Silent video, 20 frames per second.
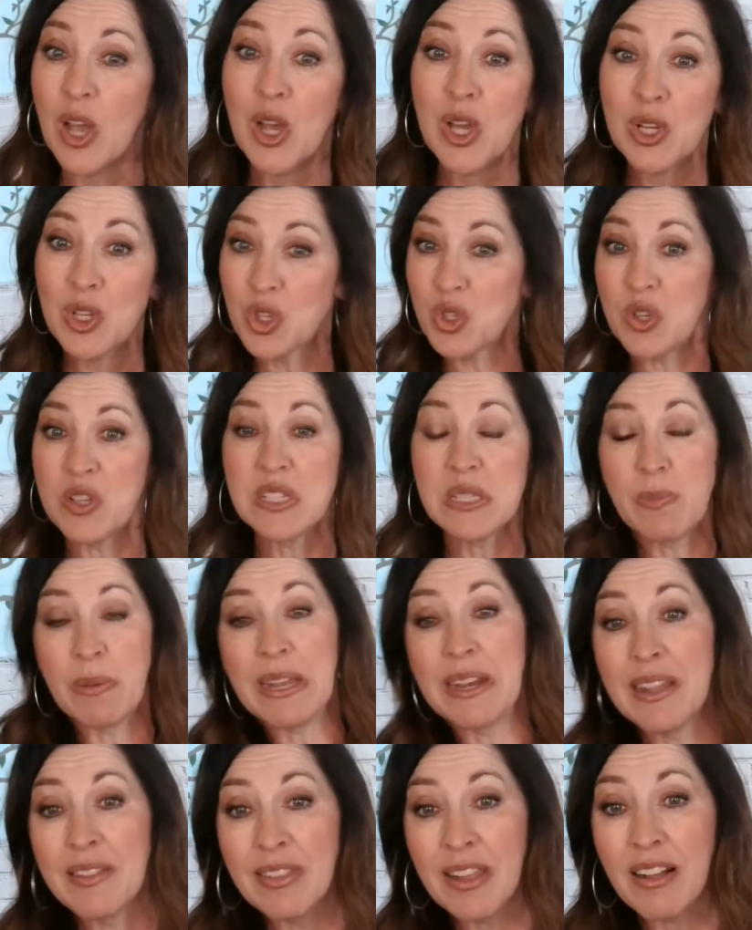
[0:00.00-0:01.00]
she's
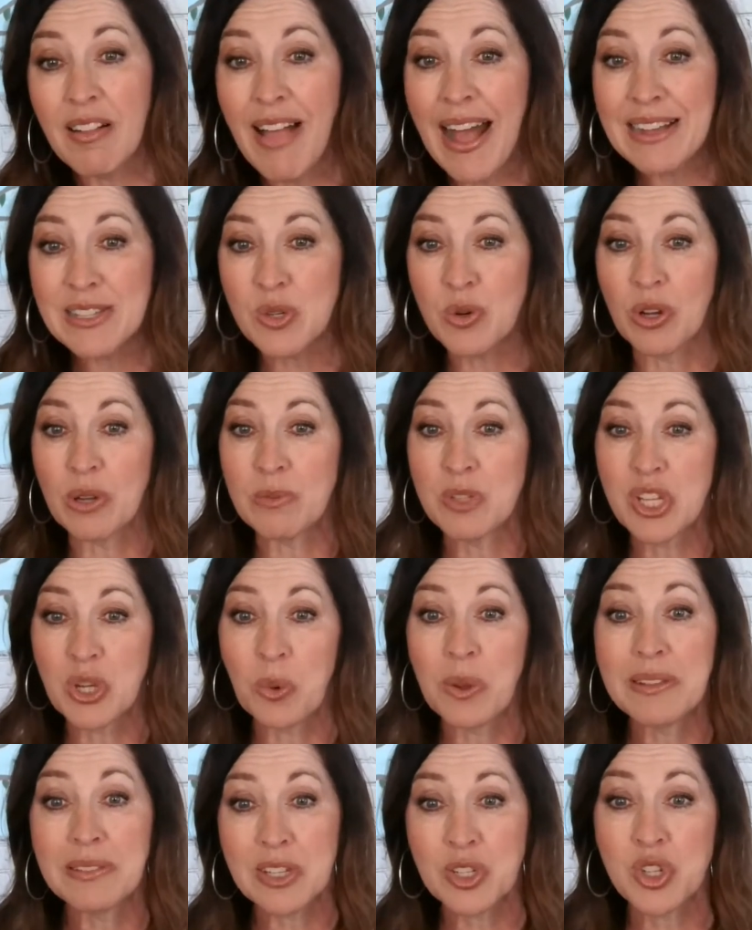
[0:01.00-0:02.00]
been in the classroom
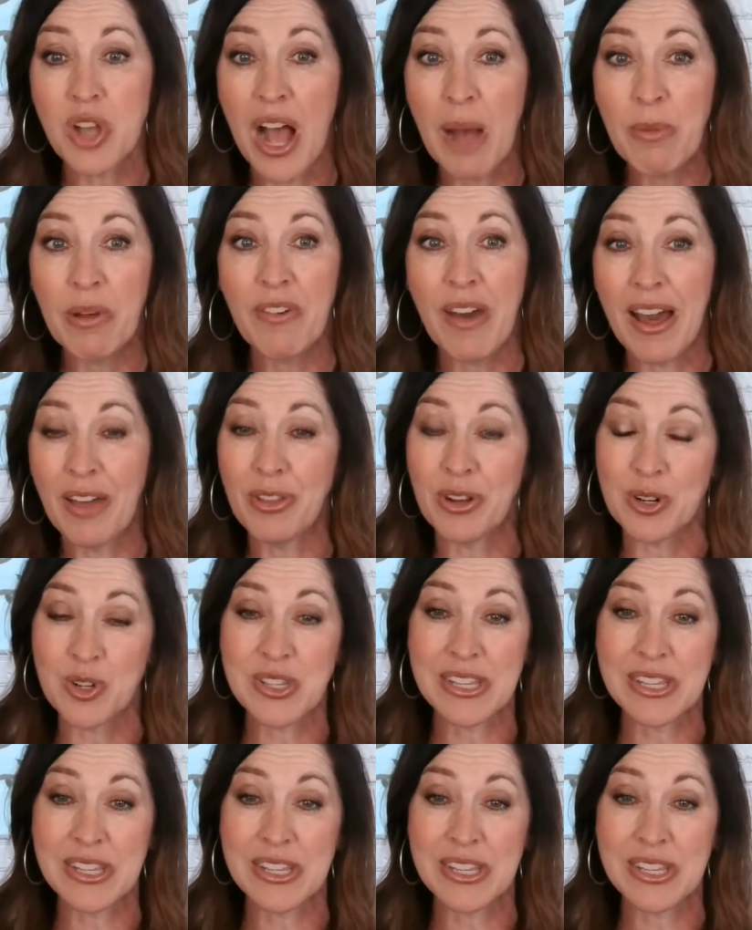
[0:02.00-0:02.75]
doing the job of others.